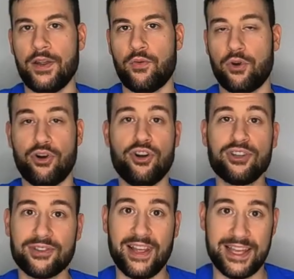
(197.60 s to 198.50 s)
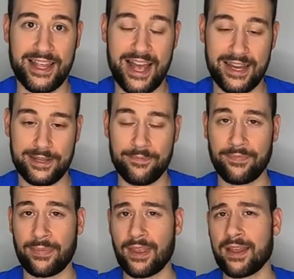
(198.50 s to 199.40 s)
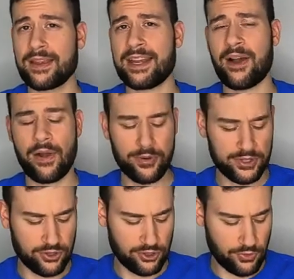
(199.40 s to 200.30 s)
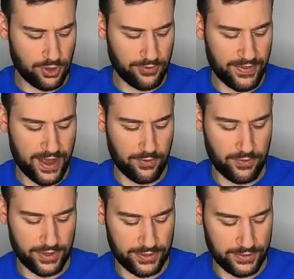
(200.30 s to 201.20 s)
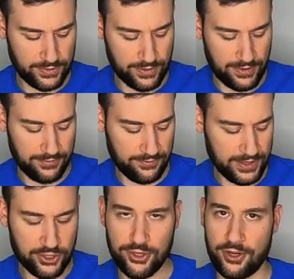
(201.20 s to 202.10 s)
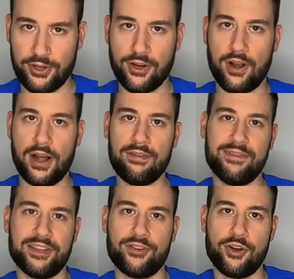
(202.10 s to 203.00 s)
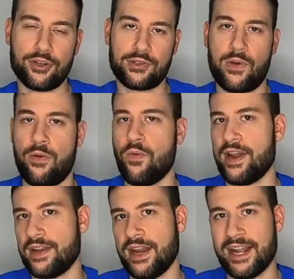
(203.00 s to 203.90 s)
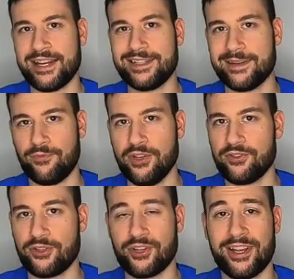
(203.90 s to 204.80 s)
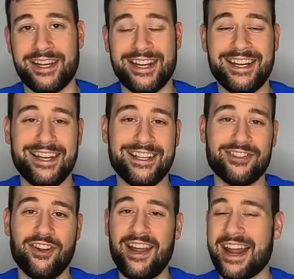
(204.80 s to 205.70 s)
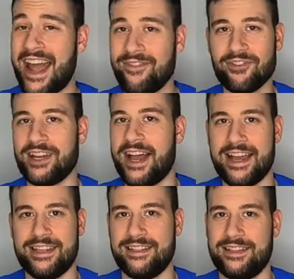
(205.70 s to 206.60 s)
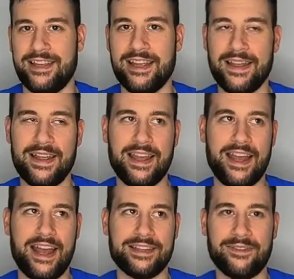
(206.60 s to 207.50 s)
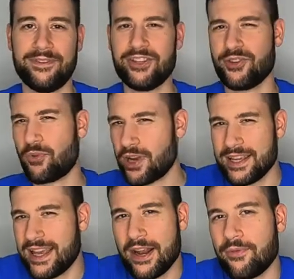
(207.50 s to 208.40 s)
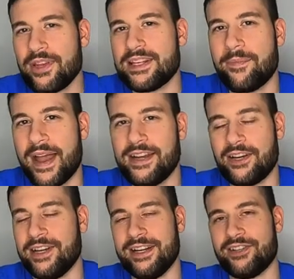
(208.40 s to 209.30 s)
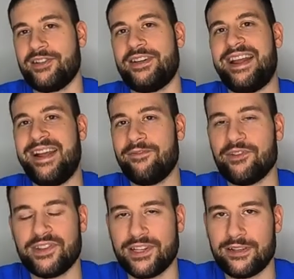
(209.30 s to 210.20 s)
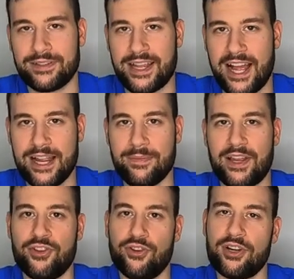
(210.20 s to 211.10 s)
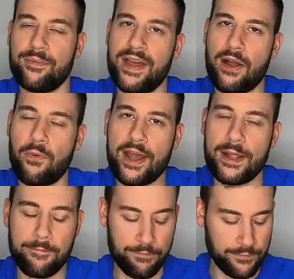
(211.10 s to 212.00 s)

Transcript: were hooks like that. Now, I wasn't sure if that was a feature of this hook, so I went and I did some research on it, and it is not advertised as a feature. You can't really depend on it. It's not every single time that you hook them that way,